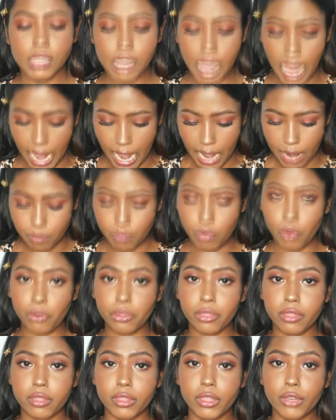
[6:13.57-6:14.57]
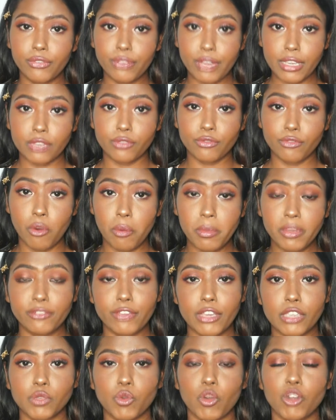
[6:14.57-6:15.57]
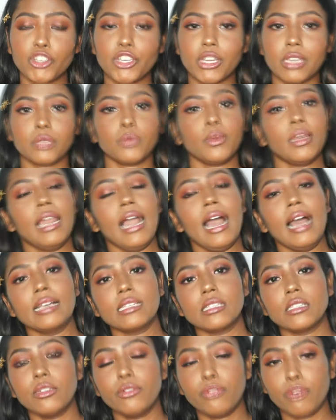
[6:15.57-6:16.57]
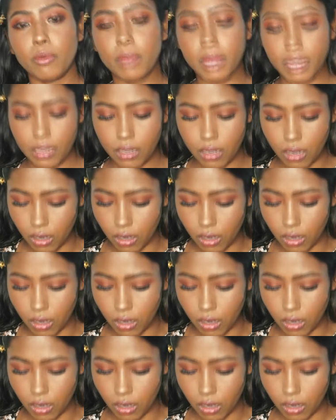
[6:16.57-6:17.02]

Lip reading: and both the foaming face wash as well as the foaming